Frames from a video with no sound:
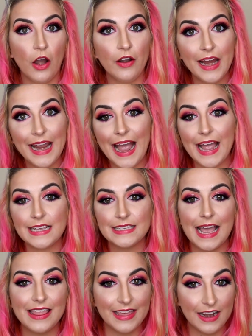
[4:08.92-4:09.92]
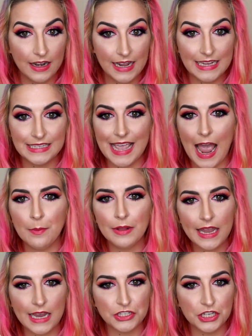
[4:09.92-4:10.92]
Alright guys, and there it is. The
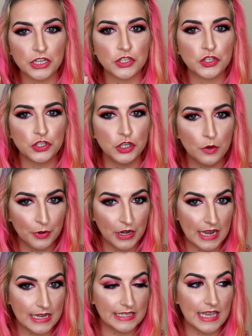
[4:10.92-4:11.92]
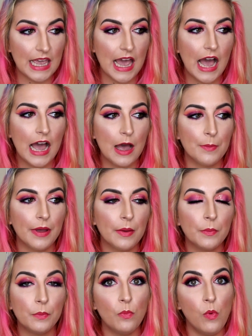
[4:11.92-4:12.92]
application is super easy.
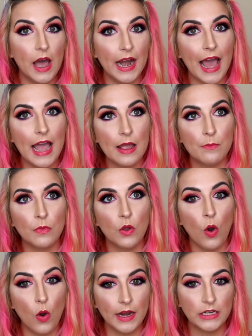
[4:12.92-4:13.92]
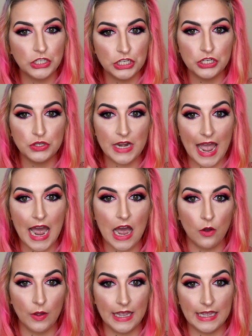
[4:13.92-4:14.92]
What I'm going to do
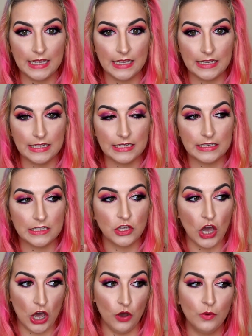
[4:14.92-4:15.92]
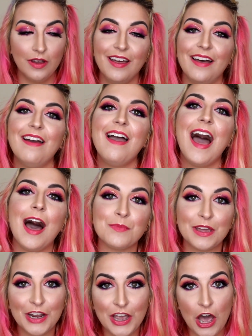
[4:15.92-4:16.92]
now is go. I'm
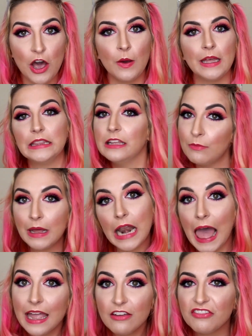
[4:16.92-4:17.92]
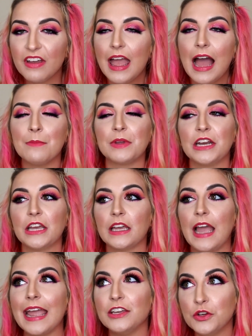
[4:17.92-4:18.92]
gonna go and live my life.
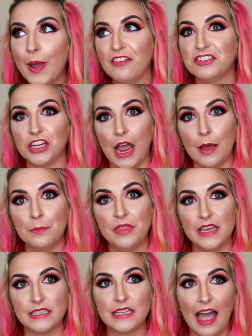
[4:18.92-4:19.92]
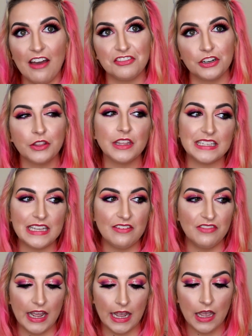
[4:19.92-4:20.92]
I do have a job after this
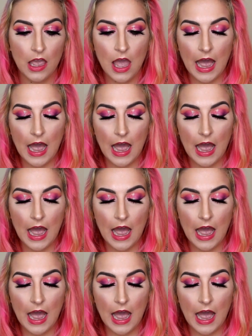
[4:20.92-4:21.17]
evening,